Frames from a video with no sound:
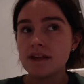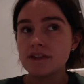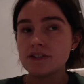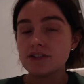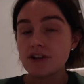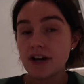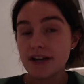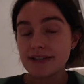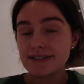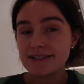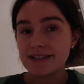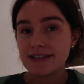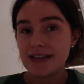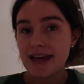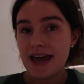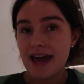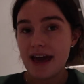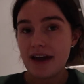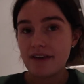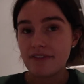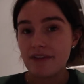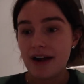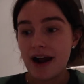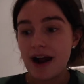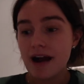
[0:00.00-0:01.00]
Dyson
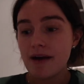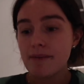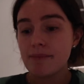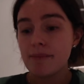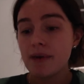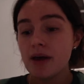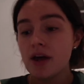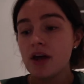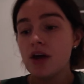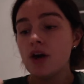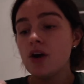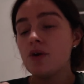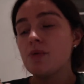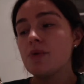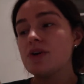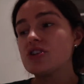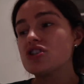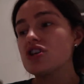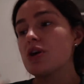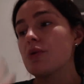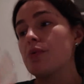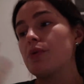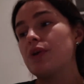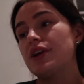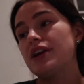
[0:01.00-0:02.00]
Airwrap, which
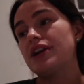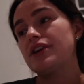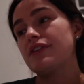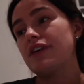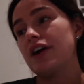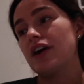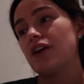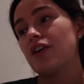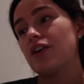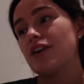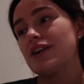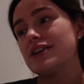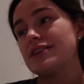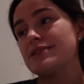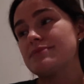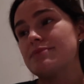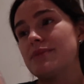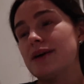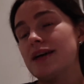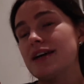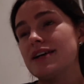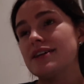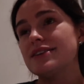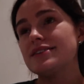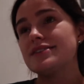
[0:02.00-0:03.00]
I wanted around
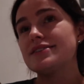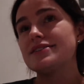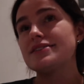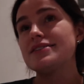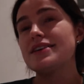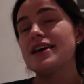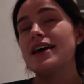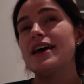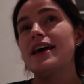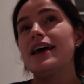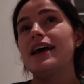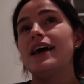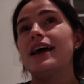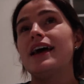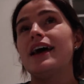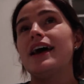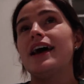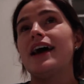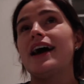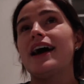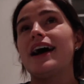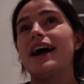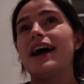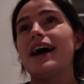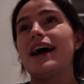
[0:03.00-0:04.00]
Christmas.
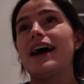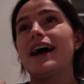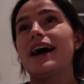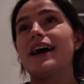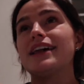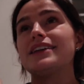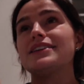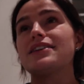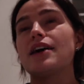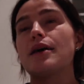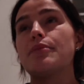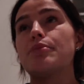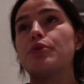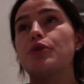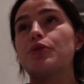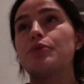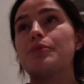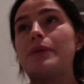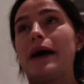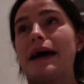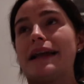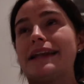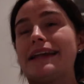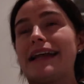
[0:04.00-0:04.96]
And I bought my